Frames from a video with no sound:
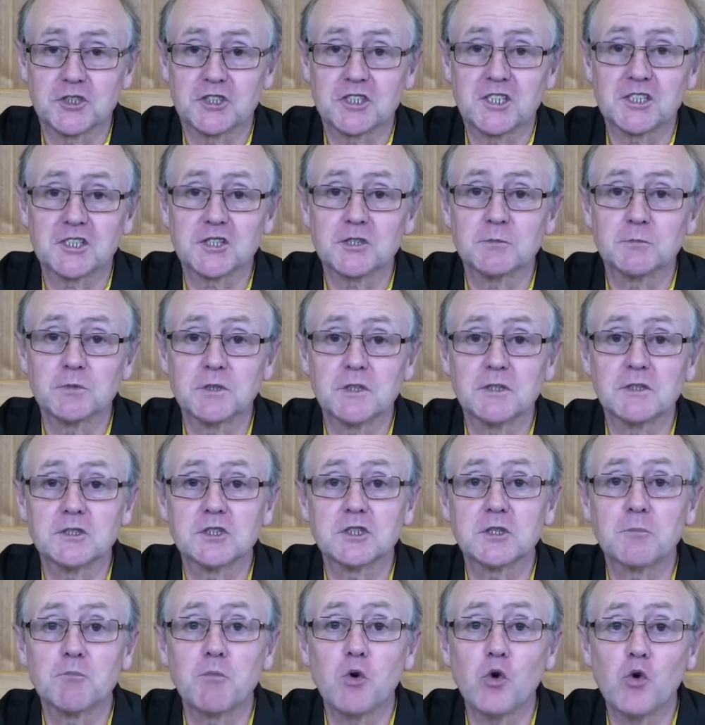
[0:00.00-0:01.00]
the systems can
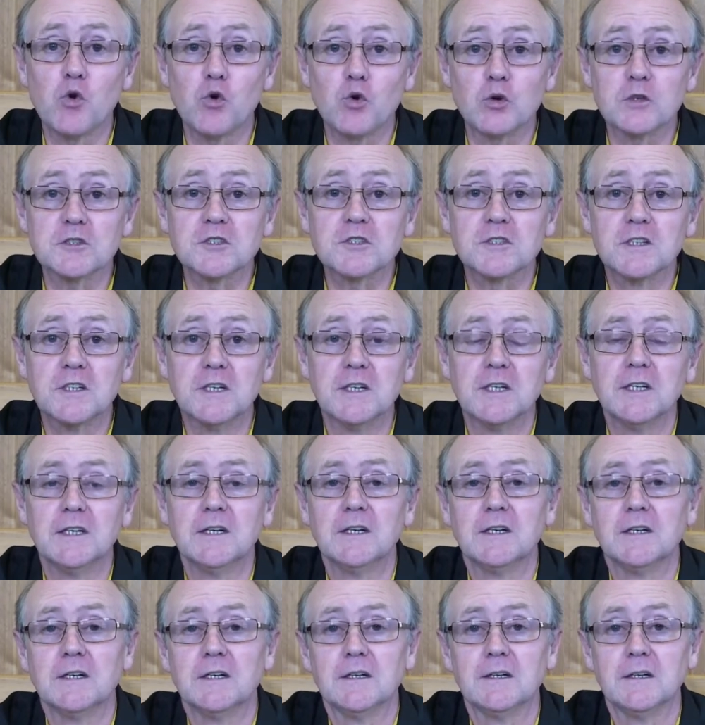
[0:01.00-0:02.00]
support
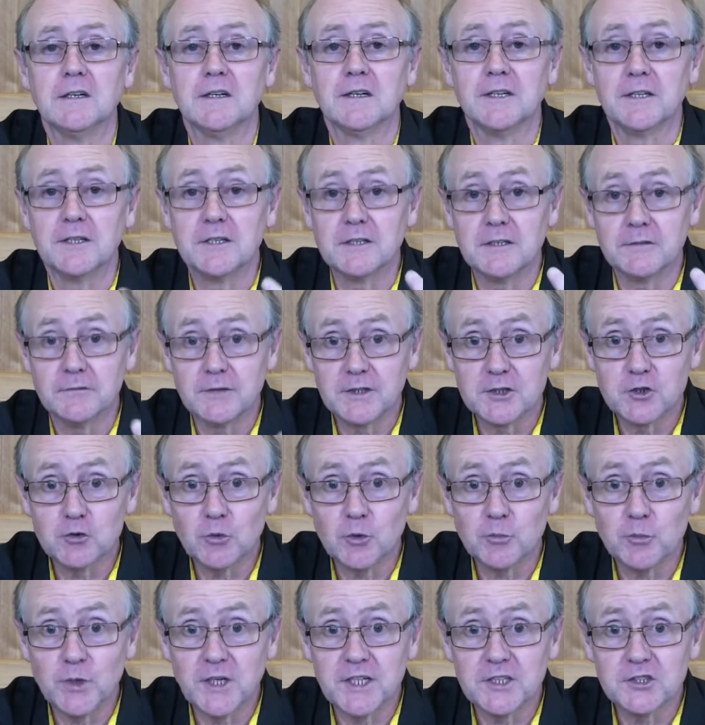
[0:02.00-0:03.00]
an
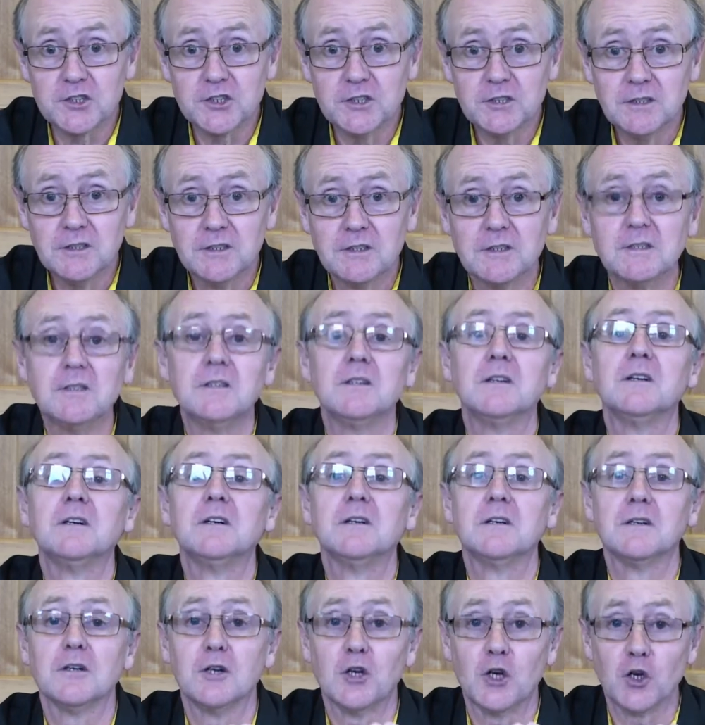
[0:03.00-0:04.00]
individual pager,
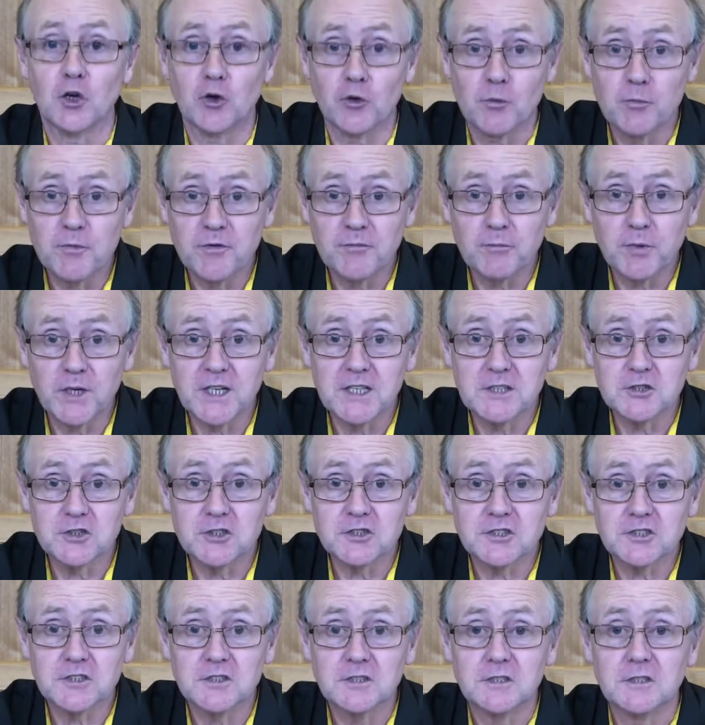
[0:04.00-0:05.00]
a group of
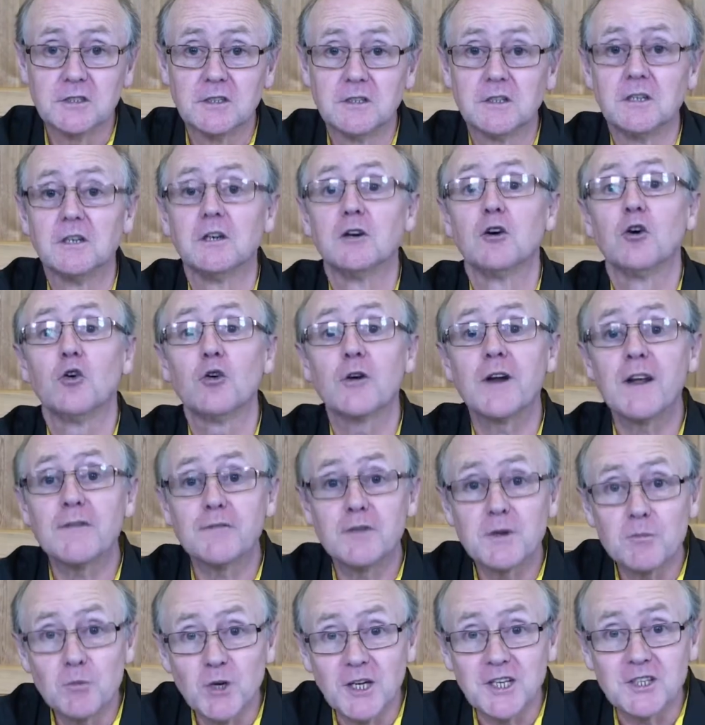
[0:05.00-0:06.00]
pagers, or
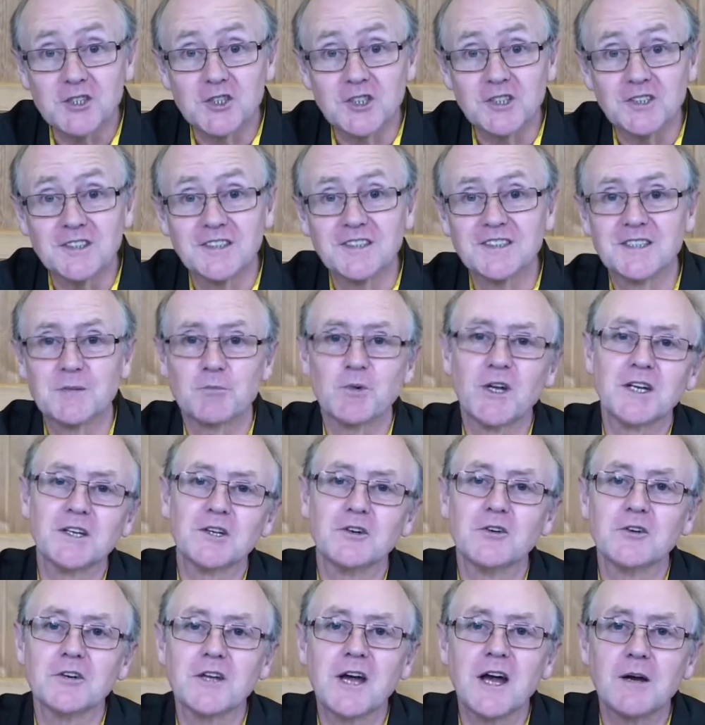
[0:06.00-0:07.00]
every pager,
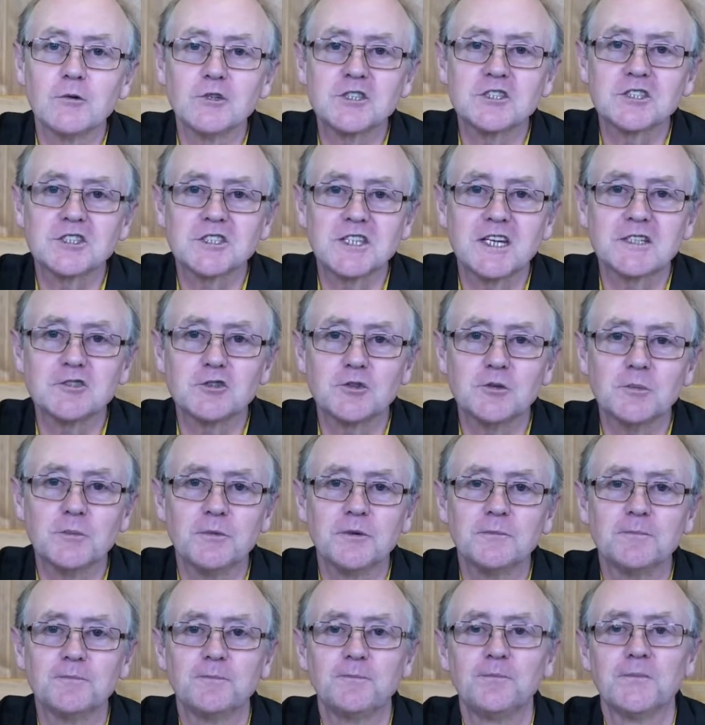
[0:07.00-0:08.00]
depending on how it's set up.
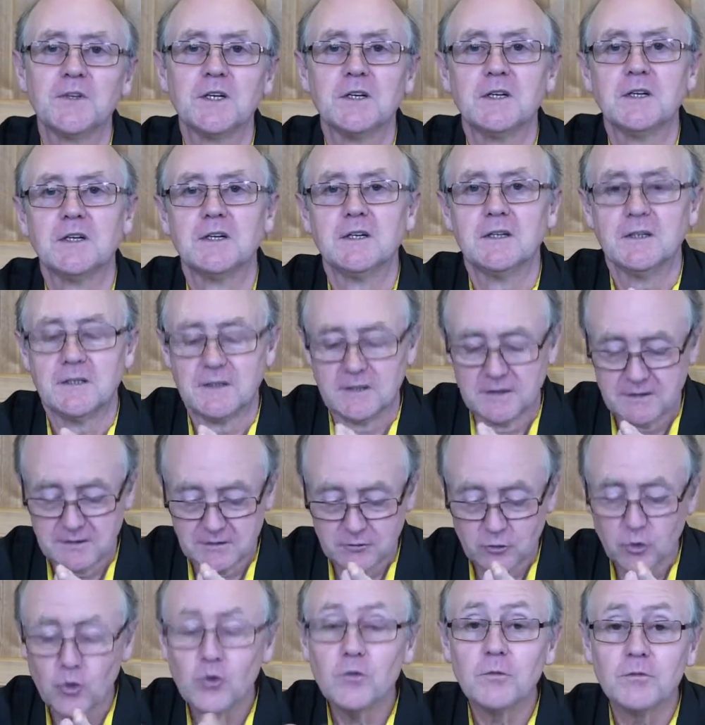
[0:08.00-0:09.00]

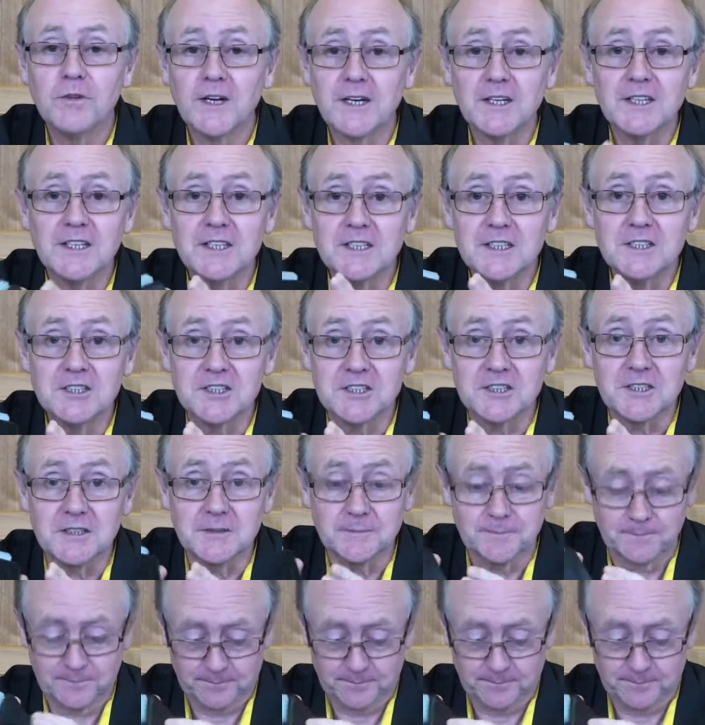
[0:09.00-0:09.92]
All very easy.